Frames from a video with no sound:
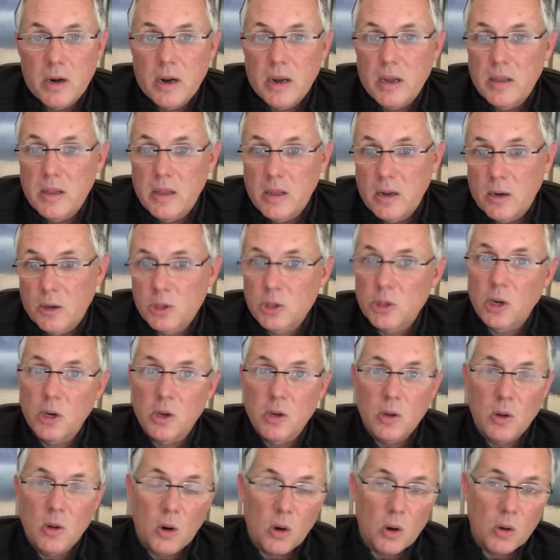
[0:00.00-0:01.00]
and then I'll show
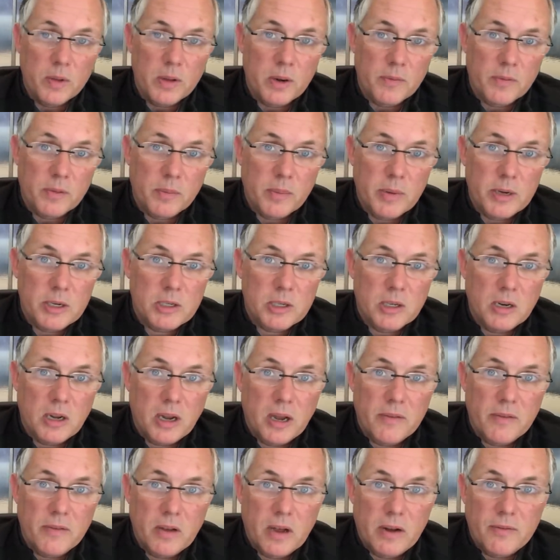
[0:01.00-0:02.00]
you all the information
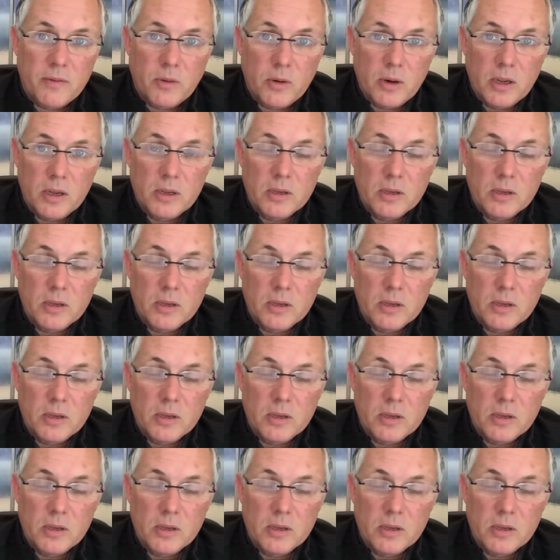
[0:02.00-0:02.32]
I've got for you.